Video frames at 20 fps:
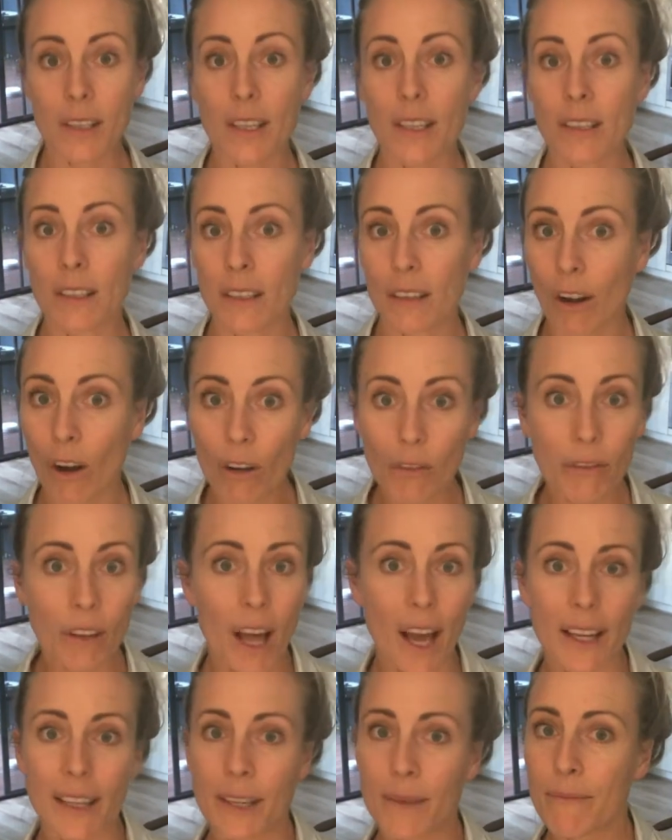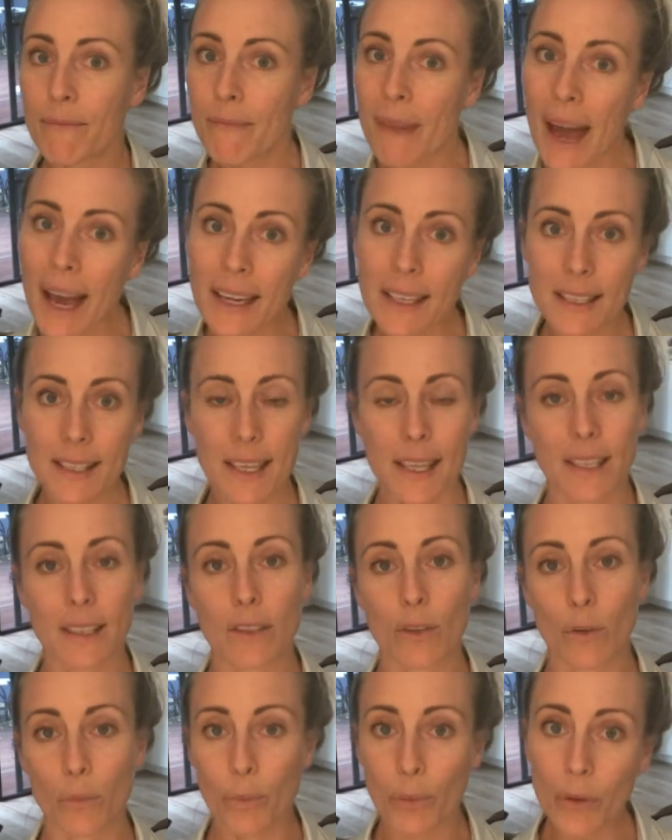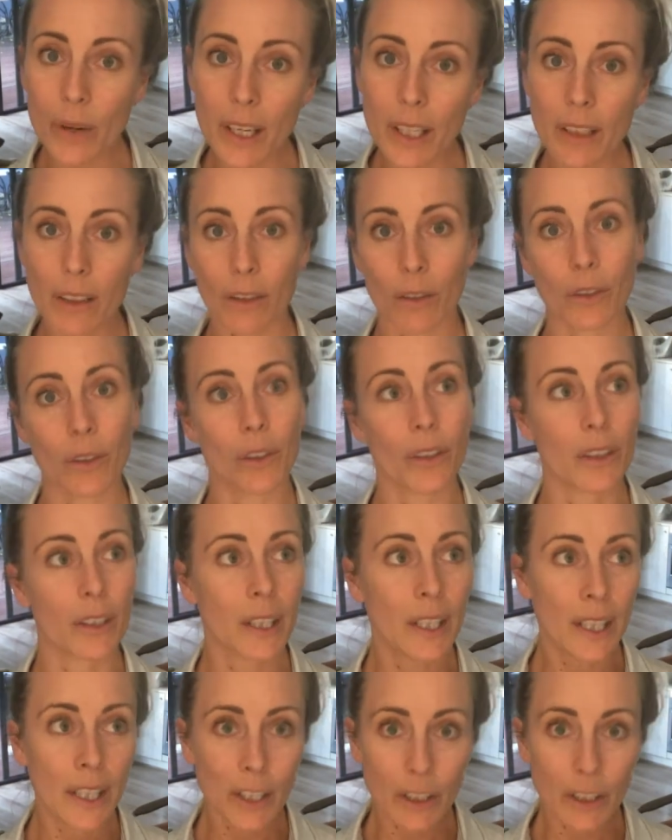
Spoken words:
Is it offline in magazines or print or